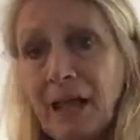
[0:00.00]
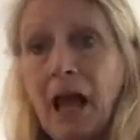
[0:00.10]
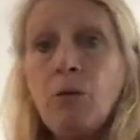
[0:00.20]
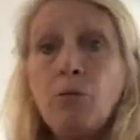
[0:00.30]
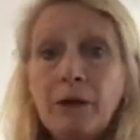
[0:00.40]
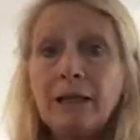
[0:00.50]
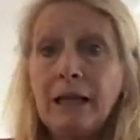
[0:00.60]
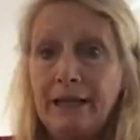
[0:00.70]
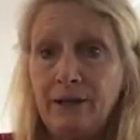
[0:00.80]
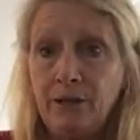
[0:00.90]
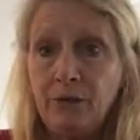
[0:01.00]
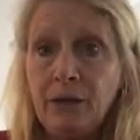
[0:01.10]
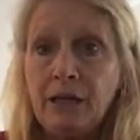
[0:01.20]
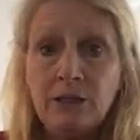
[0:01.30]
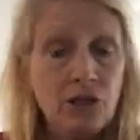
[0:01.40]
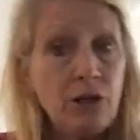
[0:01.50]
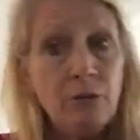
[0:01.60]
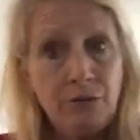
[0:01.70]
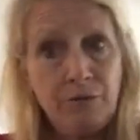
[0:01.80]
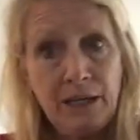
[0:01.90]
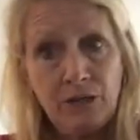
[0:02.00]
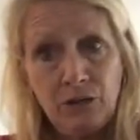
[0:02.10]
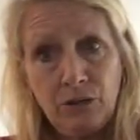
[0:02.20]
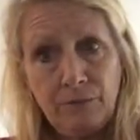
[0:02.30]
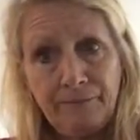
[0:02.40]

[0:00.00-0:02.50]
I would like you to share it with me too,